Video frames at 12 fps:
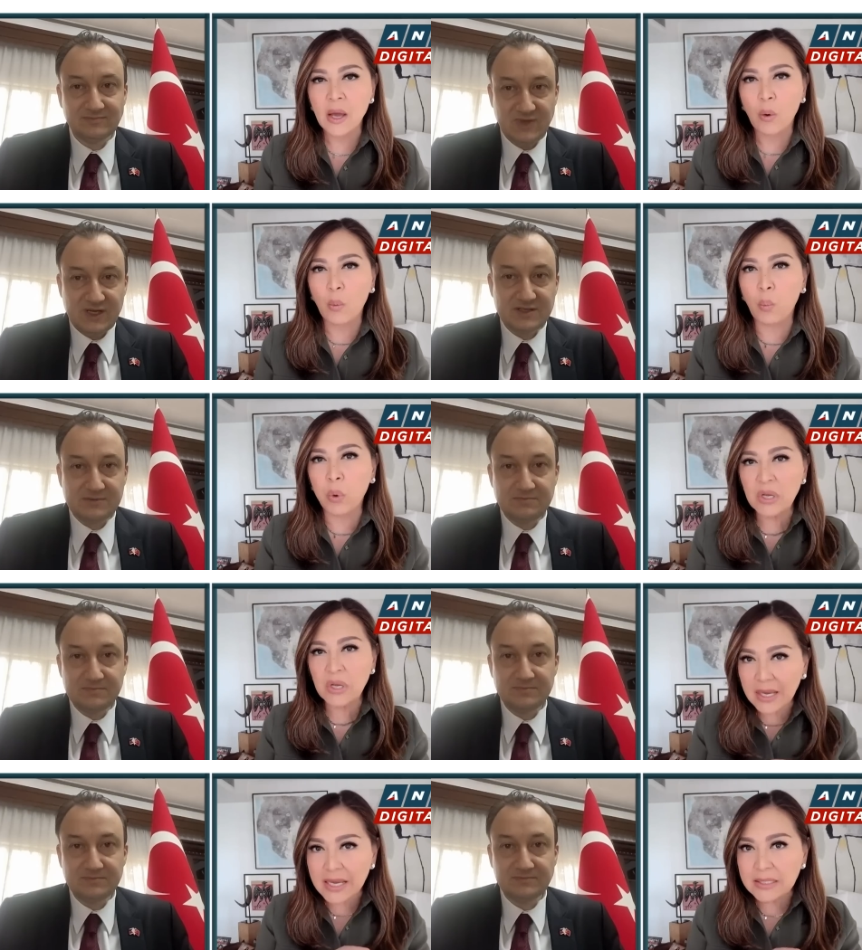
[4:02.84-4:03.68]
Speaker 1: yes.
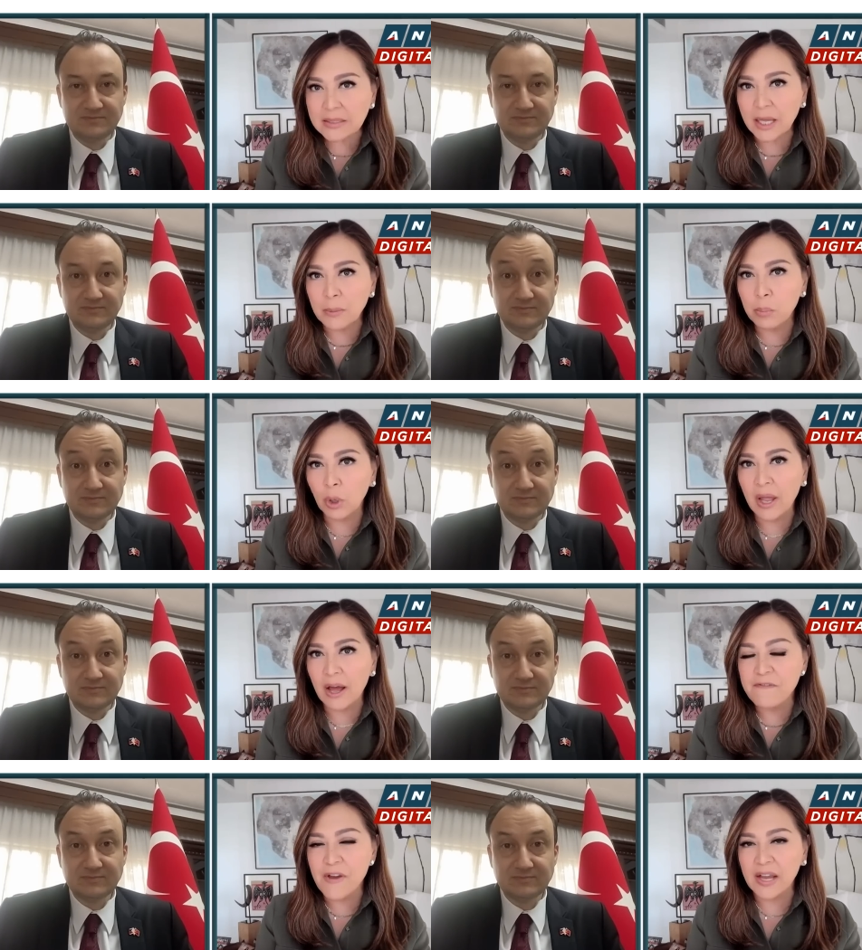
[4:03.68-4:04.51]
was Istanbul
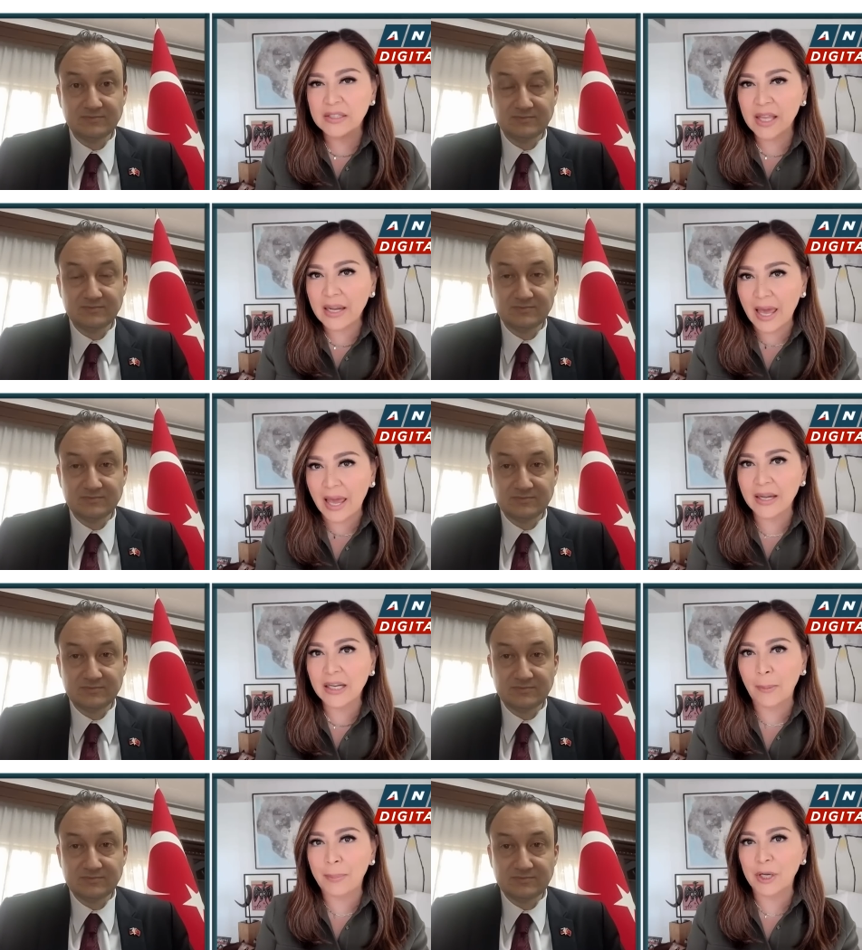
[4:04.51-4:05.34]
affected and
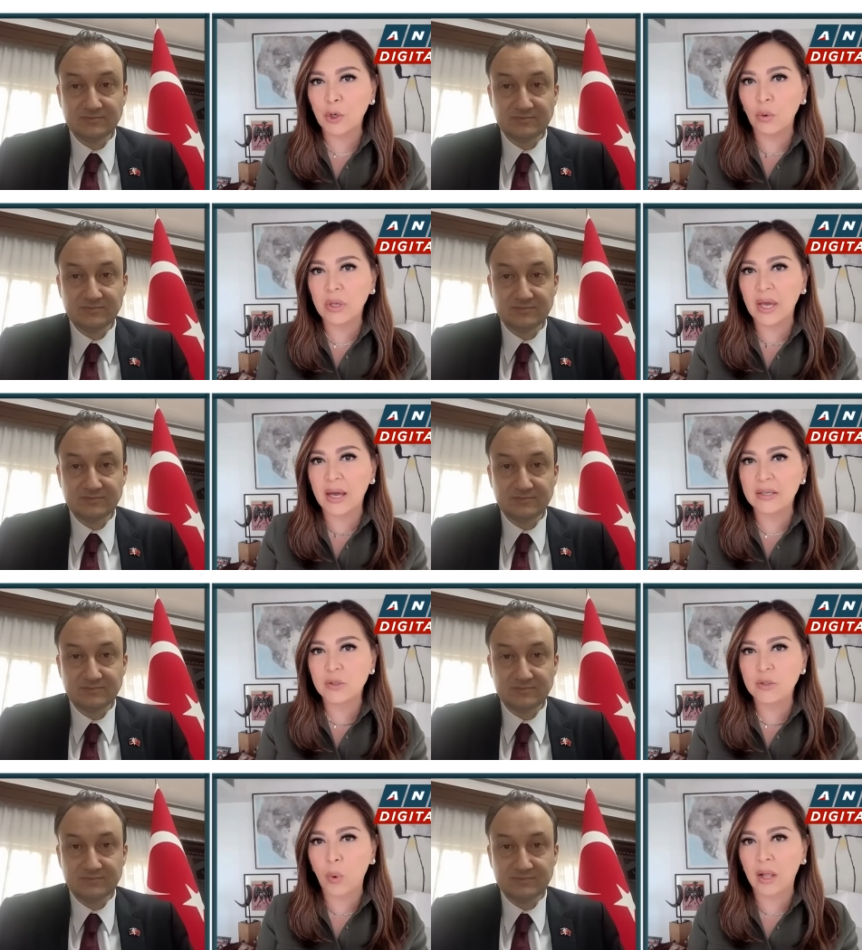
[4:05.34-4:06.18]
Cappadocia
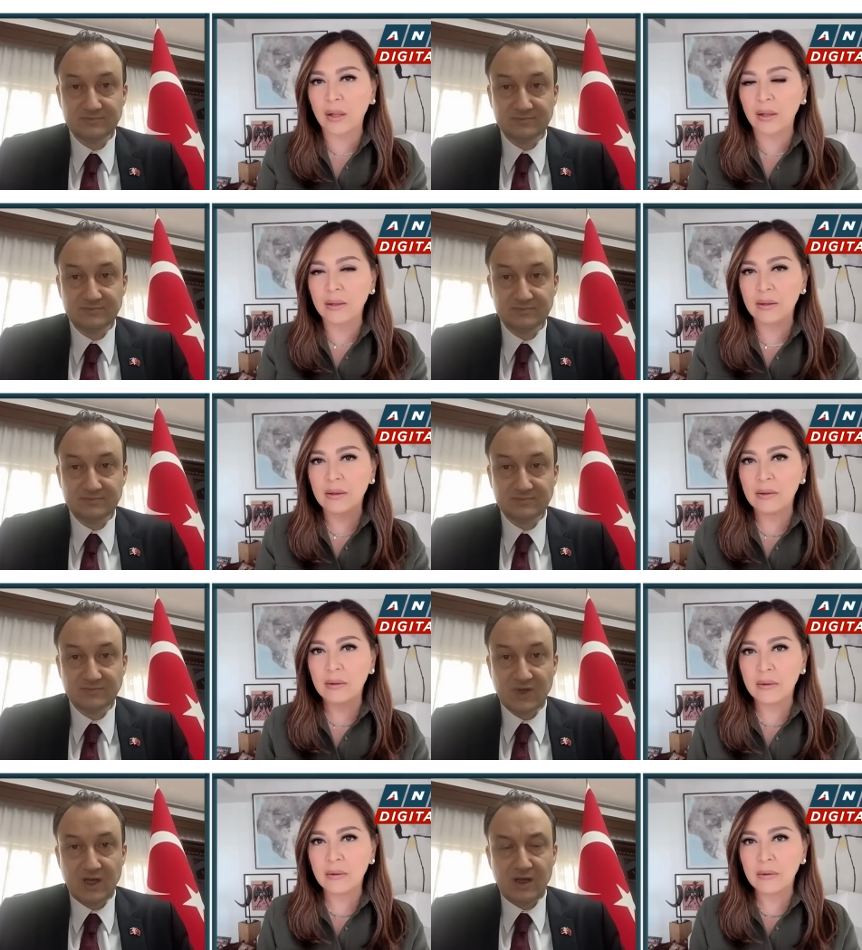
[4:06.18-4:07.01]
as well?
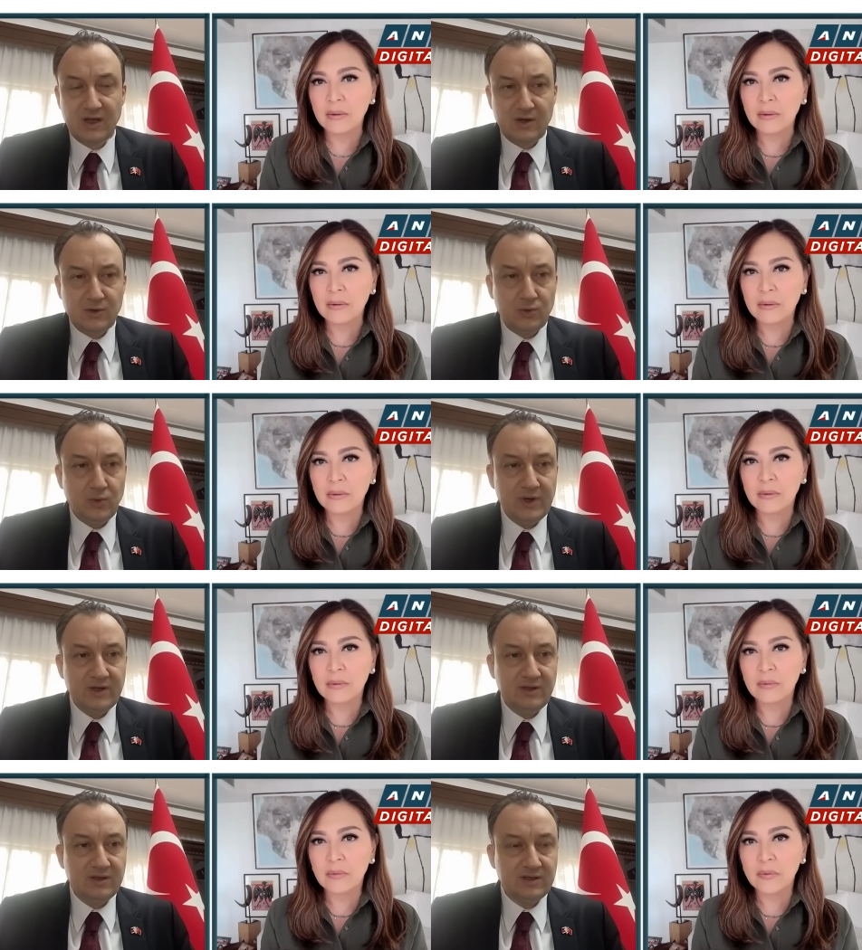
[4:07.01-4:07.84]

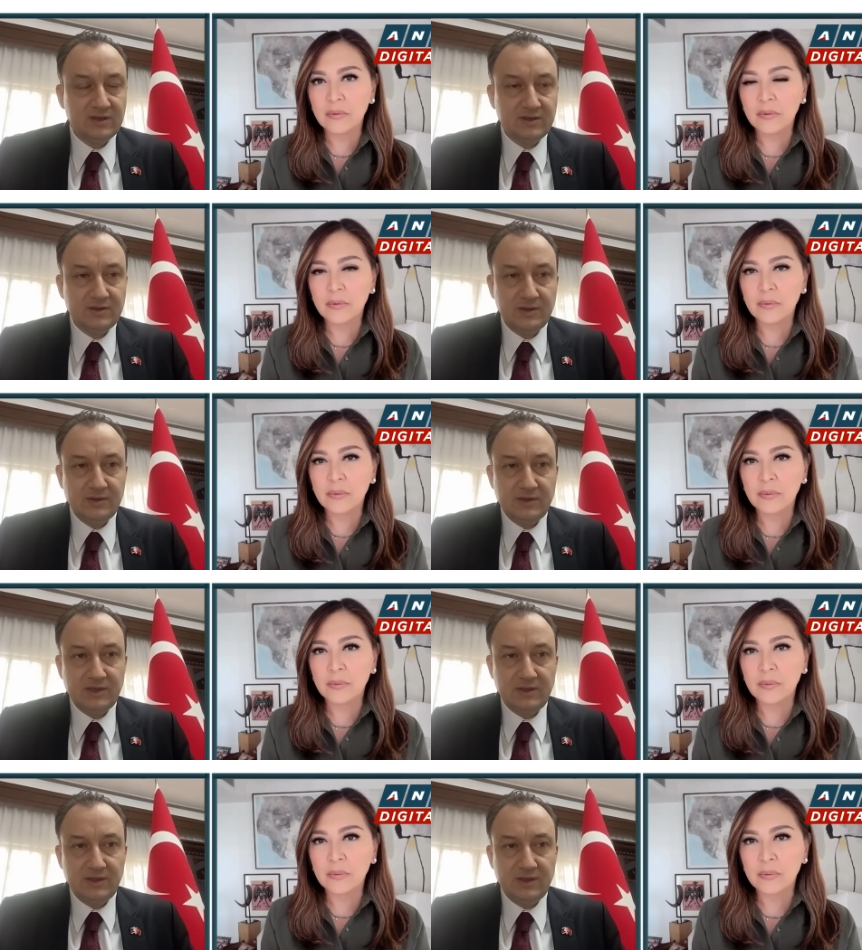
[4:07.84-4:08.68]
Speaker 2: Well, uh,
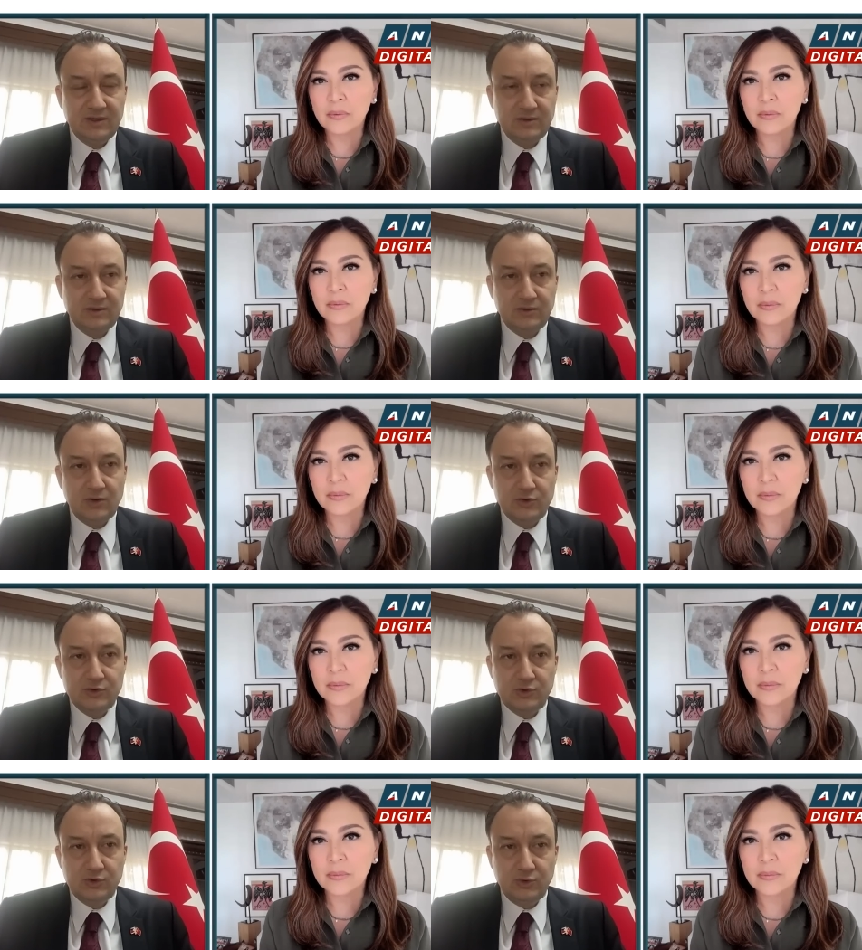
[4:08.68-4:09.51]
it, it,
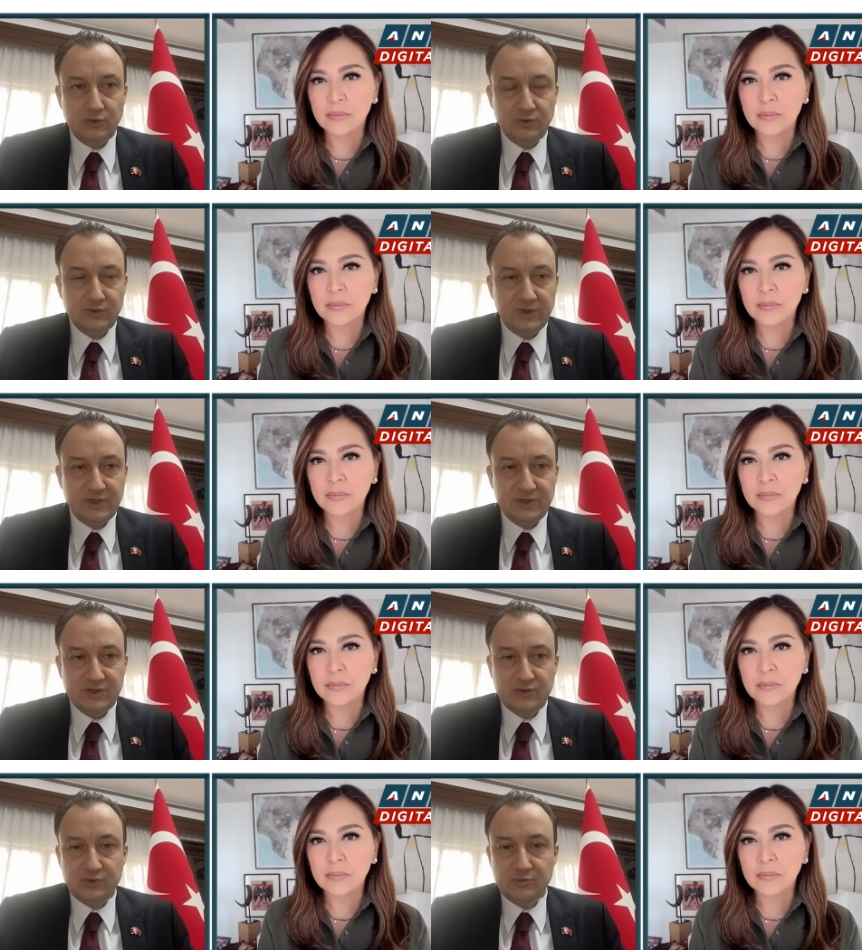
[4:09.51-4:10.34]
those two
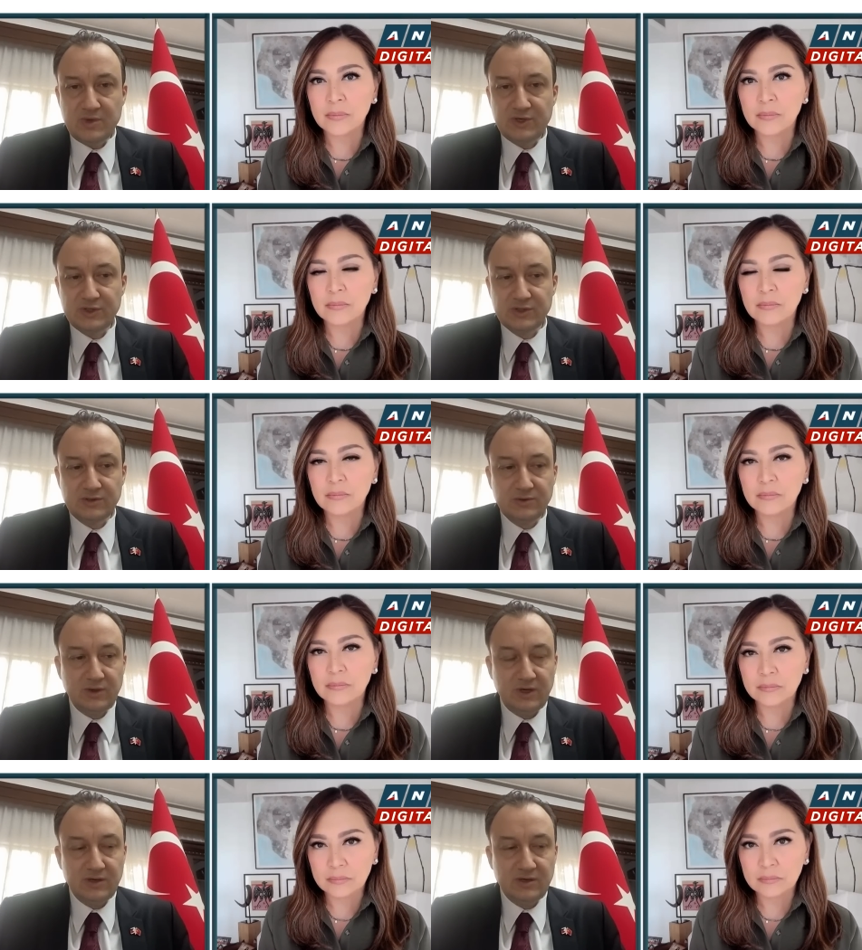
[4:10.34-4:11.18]
regions you mentioned
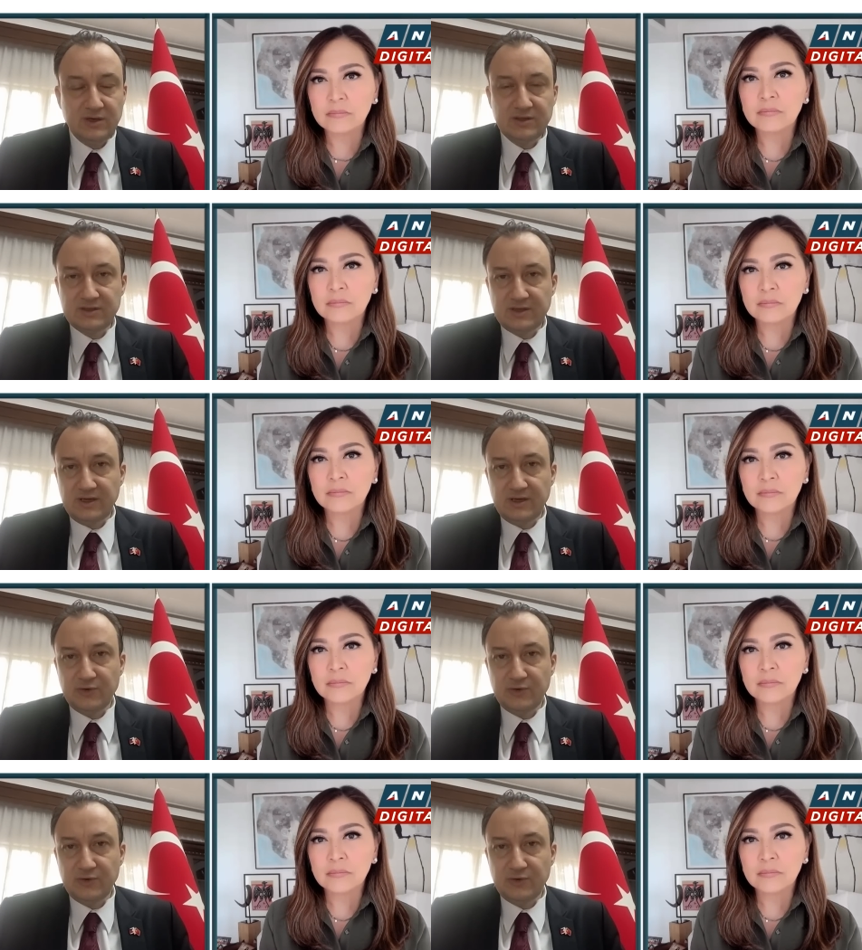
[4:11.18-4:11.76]
are not uh,